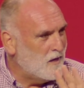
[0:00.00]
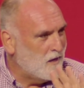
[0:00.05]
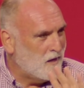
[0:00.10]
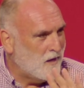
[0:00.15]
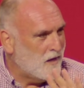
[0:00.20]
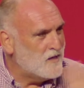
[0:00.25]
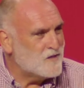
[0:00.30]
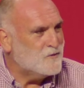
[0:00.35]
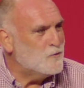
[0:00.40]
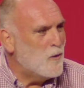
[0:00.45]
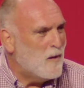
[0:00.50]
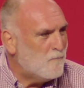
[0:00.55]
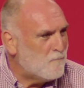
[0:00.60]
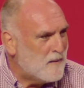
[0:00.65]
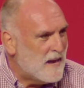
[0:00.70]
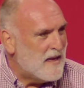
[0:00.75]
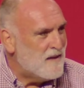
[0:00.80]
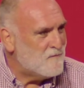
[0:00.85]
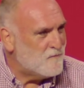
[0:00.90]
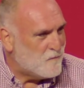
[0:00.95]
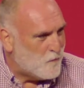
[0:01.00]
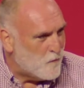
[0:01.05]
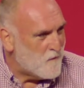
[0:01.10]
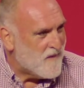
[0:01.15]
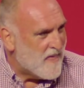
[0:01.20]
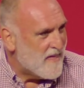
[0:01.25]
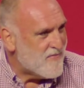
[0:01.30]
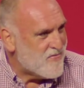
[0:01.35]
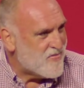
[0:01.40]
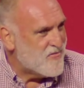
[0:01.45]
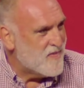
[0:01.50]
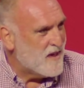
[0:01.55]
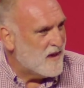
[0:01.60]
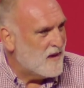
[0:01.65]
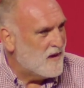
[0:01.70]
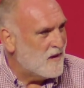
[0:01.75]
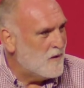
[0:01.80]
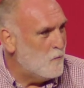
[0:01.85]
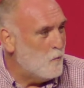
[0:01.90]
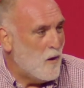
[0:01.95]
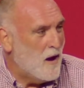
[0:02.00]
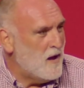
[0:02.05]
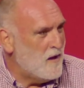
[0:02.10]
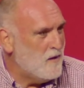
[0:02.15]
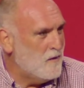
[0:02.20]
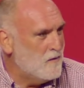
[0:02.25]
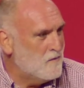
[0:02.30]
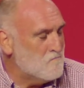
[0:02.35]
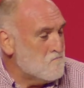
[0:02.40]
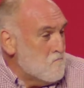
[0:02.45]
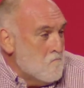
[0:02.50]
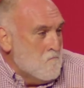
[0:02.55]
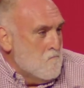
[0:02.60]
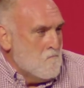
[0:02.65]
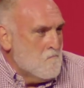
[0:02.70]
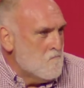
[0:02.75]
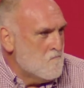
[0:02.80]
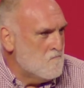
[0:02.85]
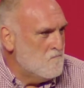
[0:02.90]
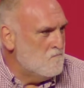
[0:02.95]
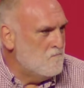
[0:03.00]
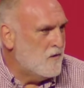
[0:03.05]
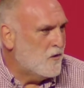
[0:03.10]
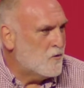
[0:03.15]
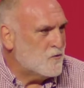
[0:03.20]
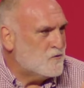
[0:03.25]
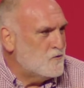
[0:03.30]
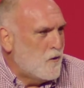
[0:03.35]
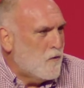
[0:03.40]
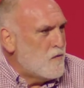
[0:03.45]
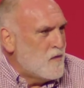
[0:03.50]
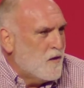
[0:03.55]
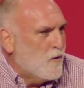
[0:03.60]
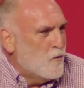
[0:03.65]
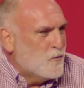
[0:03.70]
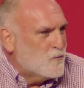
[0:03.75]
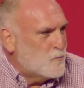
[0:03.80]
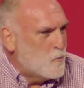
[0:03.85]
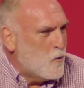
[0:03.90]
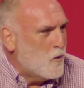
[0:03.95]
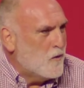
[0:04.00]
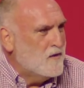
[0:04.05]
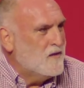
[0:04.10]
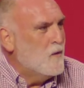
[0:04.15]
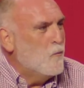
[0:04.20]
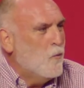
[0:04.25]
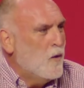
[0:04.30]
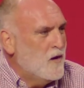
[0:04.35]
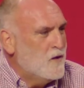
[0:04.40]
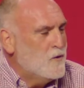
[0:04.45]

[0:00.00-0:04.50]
it's not a plan for that thing. Why? Because nothing goes wrong in the way